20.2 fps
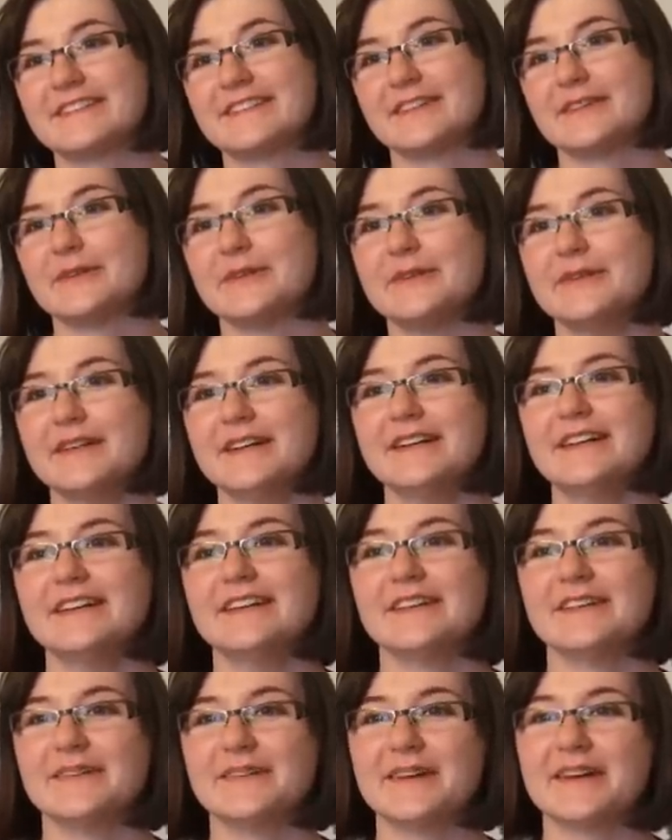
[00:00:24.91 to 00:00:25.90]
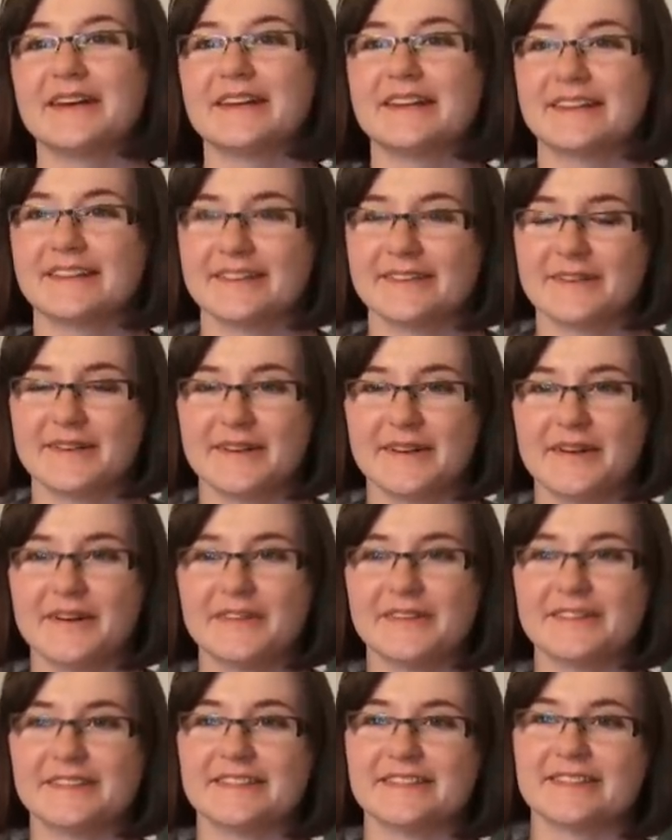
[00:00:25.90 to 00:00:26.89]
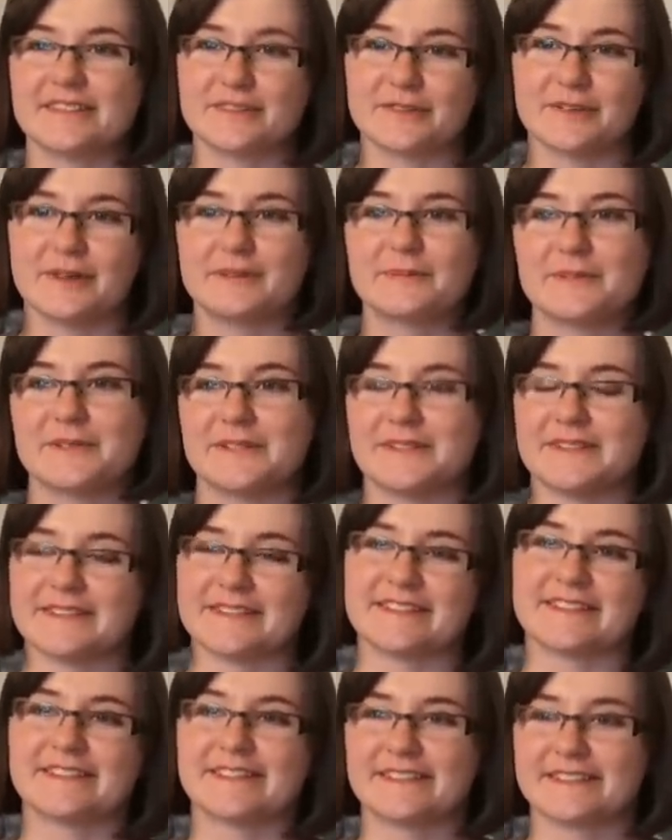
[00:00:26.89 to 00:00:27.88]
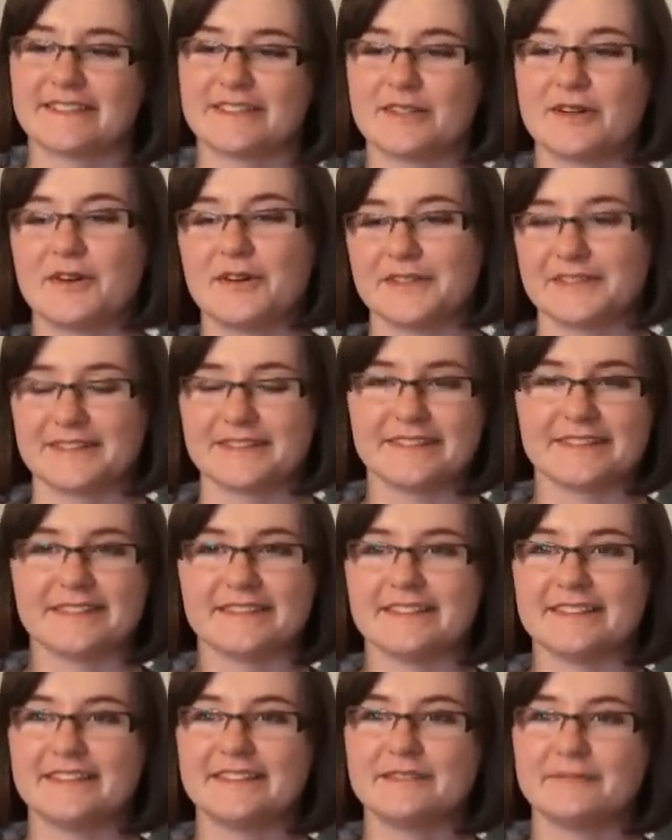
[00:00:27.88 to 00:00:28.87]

So you get you get all these interruptions constantly.